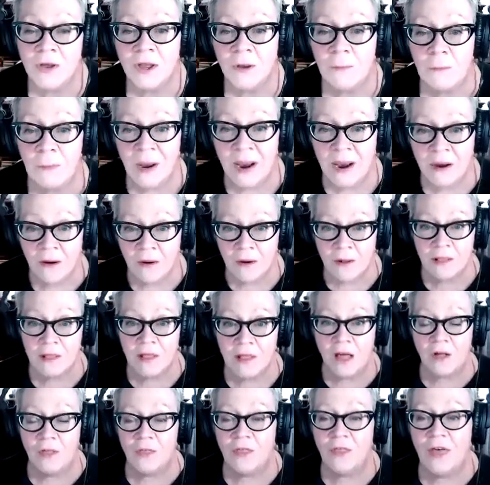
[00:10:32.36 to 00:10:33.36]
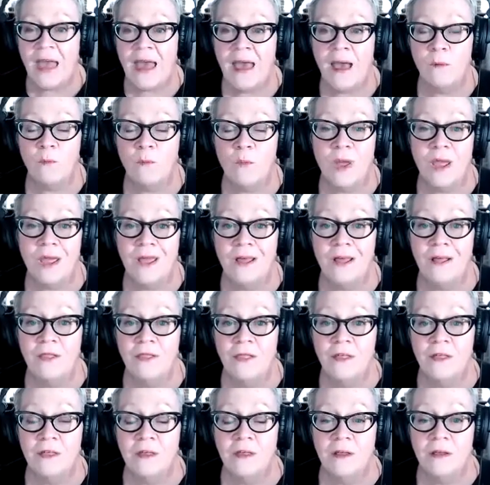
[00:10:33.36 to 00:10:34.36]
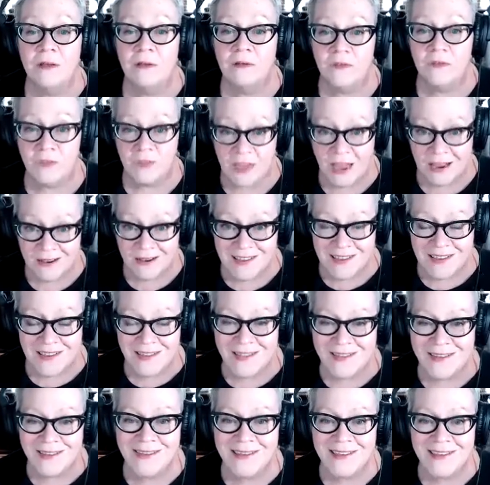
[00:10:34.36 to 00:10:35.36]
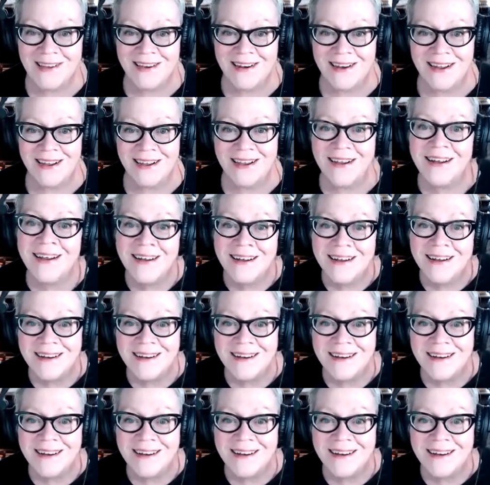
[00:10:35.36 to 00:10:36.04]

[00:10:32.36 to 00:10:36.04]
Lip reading: could parallel that with Sex in the City.